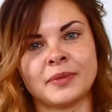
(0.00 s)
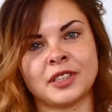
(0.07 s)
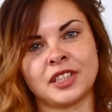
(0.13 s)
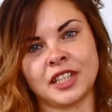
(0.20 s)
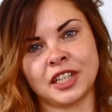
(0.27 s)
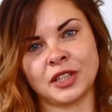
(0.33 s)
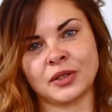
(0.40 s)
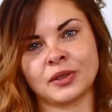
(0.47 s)

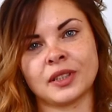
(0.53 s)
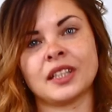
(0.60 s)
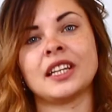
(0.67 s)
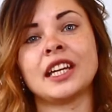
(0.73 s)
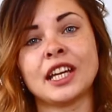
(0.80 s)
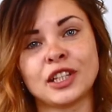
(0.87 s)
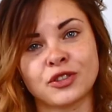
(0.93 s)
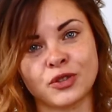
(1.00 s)
particularly
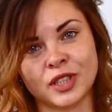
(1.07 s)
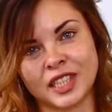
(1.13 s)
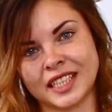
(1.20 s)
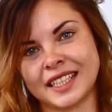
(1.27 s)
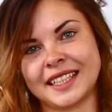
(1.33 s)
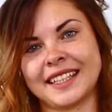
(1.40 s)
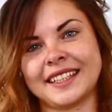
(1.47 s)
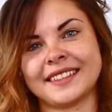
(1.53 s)

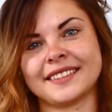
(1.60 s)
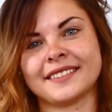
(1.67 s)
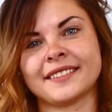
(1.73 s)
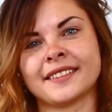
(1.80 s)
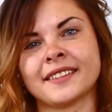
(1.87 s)
interested in.